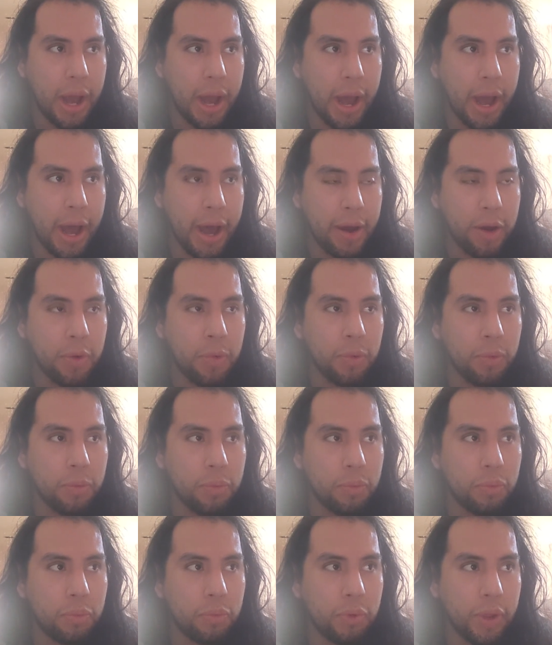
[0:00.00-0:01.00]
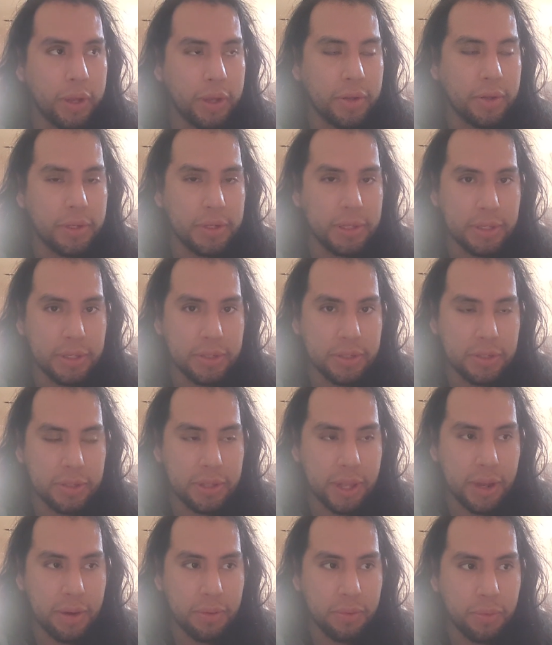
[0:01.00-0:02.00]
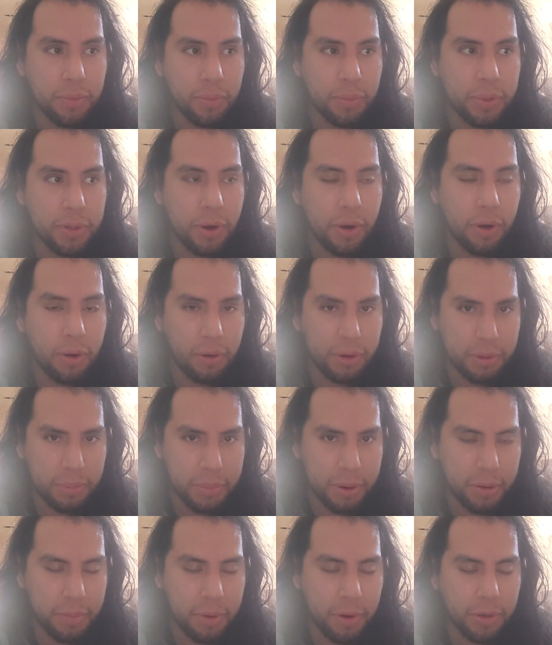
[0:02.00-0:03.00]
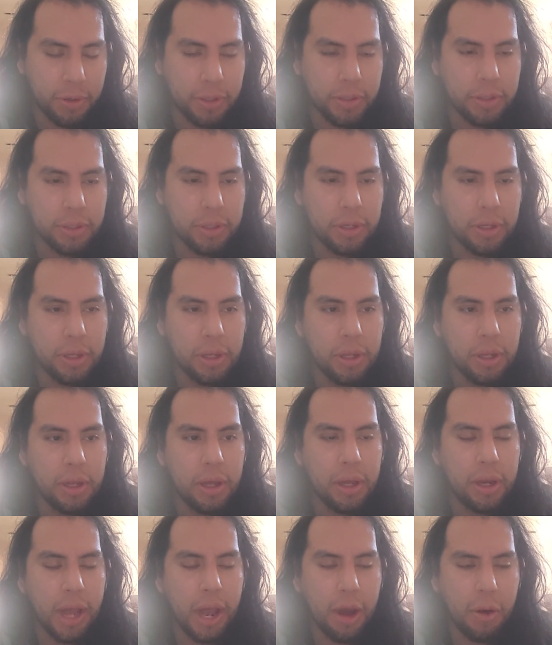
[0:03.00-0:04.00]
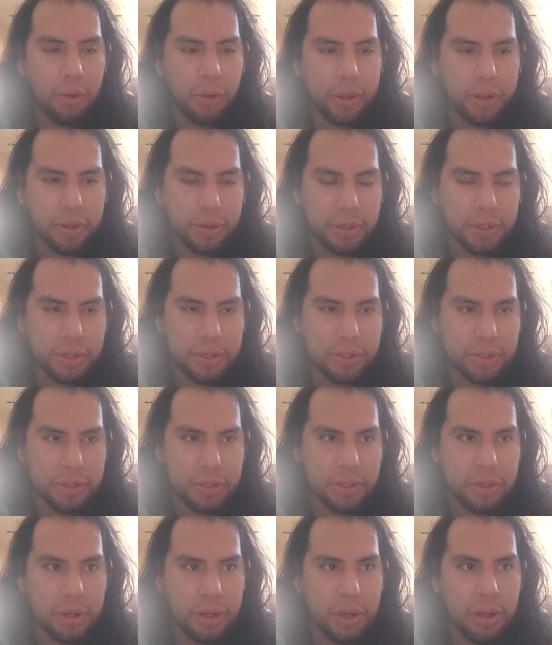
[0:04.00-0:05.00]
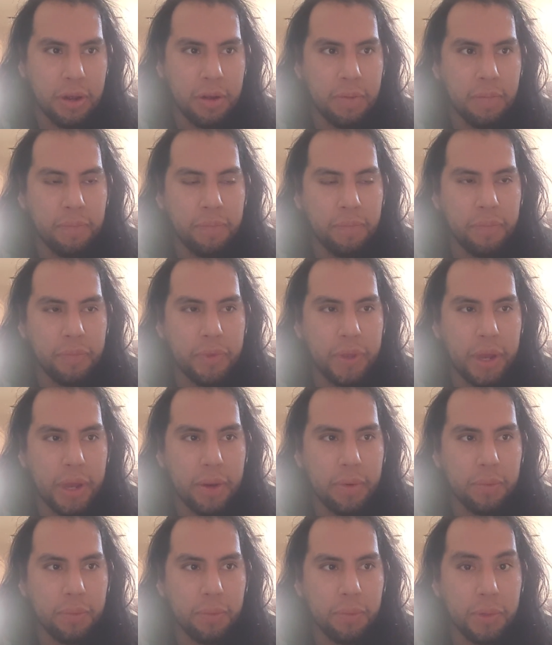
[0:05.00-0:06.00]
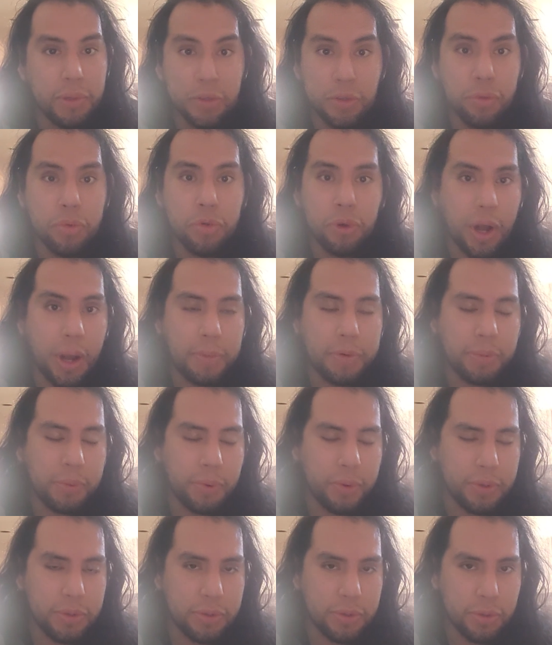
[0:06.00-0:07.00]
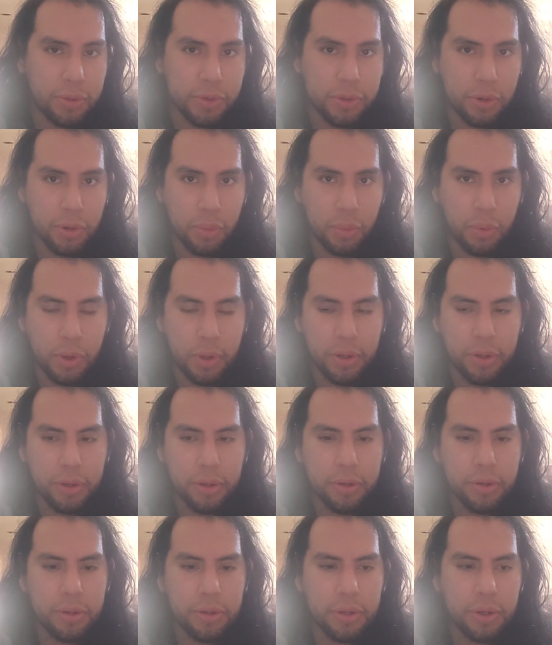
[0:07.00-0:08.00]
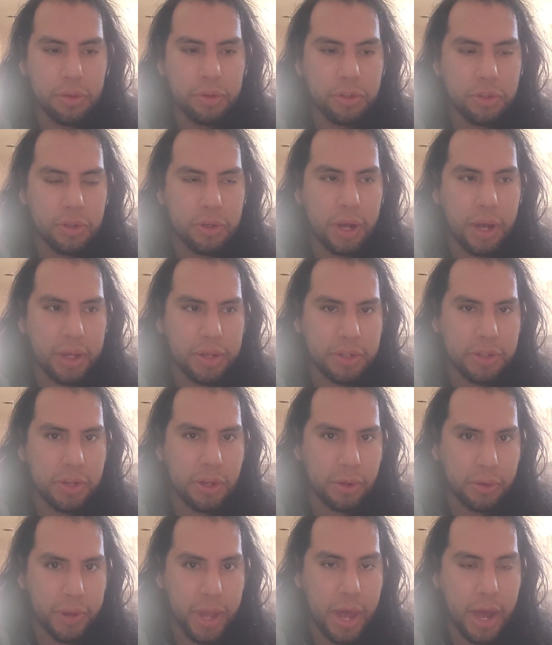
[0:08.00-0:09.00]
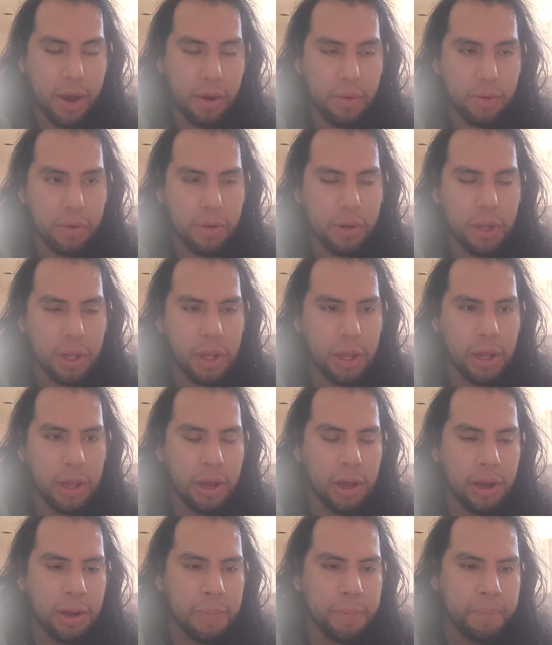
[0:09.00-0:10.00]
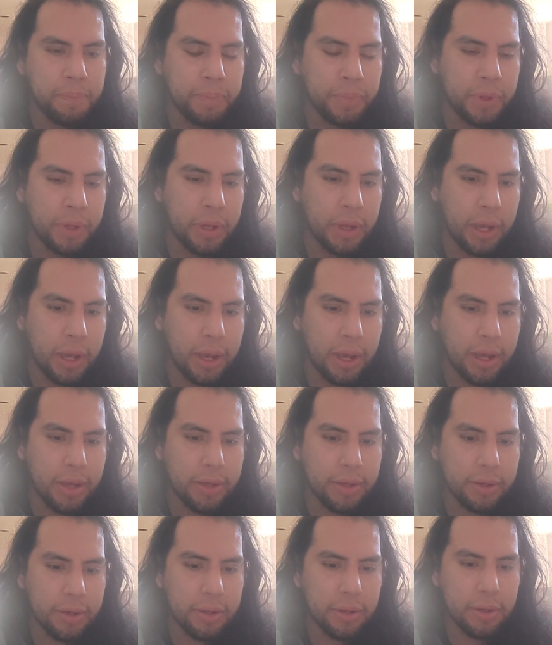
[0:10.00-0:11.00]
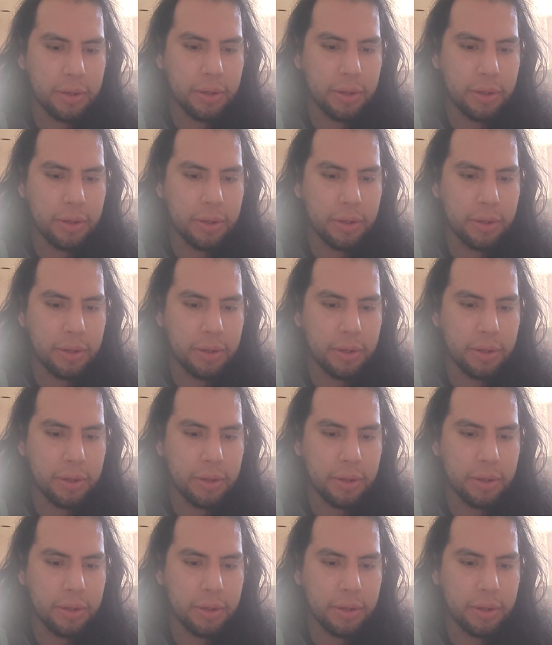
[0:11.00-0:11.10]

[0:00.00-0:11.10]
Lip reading: how likely is it that we are in a bear market, and how likely is it that we do drop to 0.001? You know, should I sell now? And,